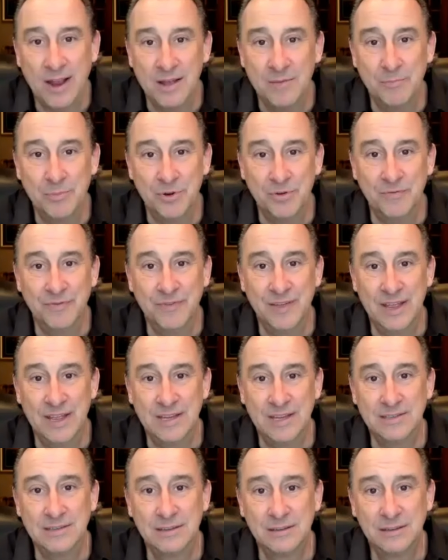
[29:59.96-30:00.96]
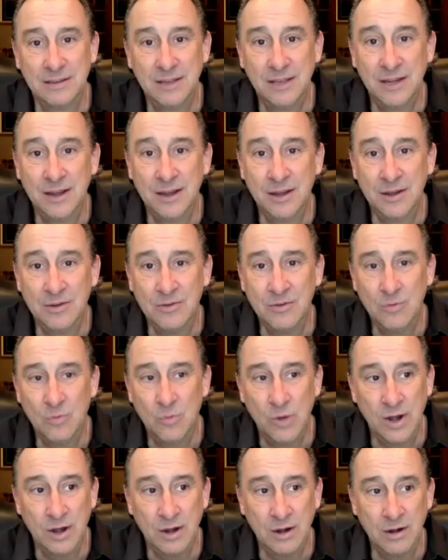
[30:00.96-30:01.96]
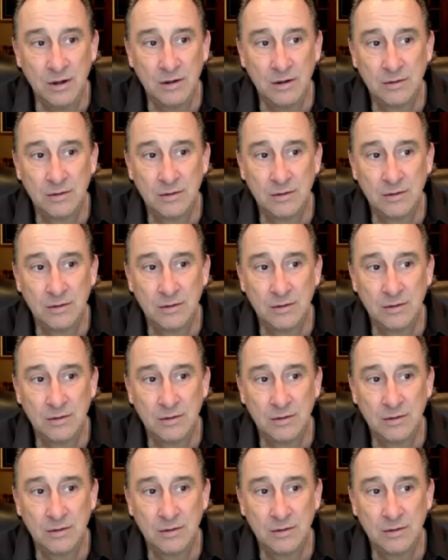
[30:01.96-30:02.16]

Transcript: up boom phase, you know, where